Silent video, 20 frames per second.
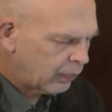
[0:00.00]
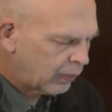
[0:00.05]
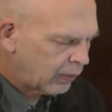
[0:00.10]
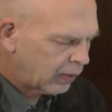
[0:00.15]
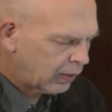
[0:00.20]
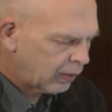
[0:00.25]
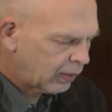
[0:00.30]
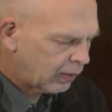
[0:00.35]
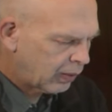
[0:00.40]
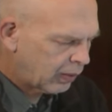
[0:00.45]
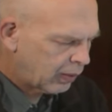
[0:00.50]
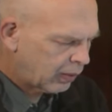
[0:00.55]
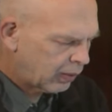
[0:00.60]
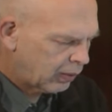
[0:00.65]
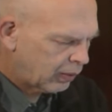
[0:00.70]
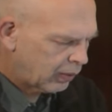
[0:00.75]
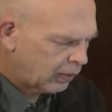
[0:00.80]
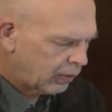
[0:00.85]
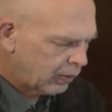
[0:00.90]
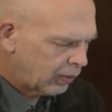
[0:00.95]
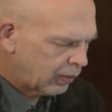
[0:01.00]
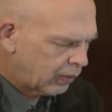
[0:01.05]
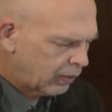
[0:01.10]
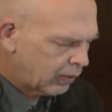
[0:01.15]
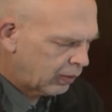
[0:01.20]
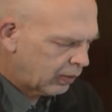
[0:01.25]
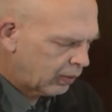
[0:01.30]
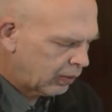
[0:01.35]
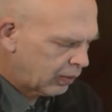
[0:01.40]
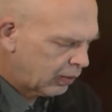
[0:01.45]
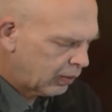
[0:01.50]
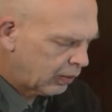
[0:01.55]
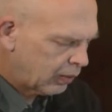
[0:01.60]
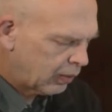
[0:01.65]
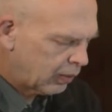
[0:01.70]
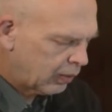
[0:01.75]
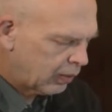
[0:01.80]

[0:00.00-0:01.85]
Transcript: (no one is talking)